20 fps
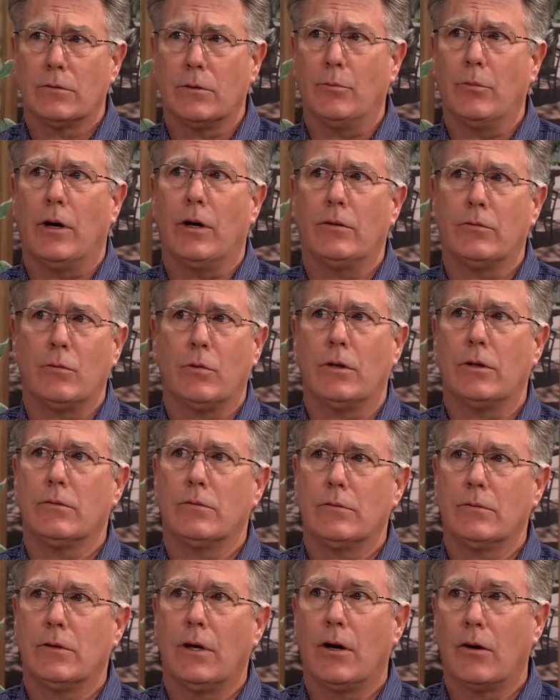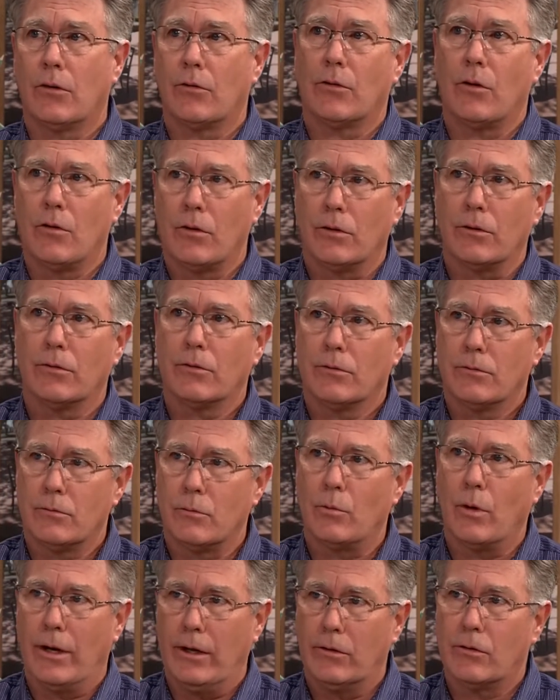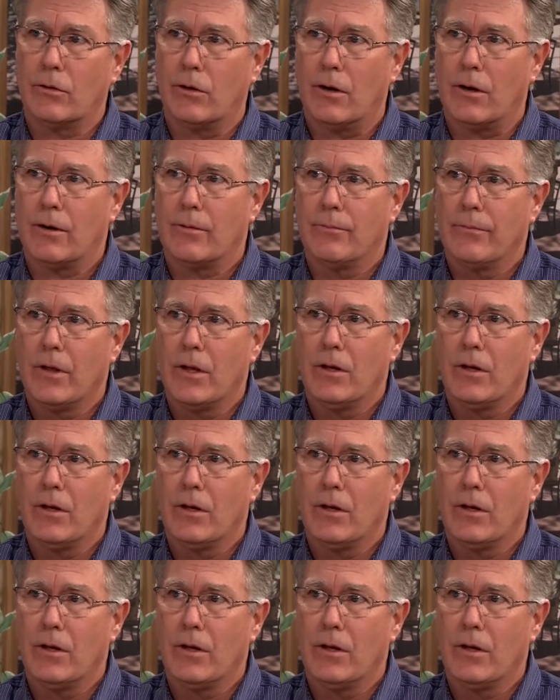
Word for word: above what Arizona's rates are.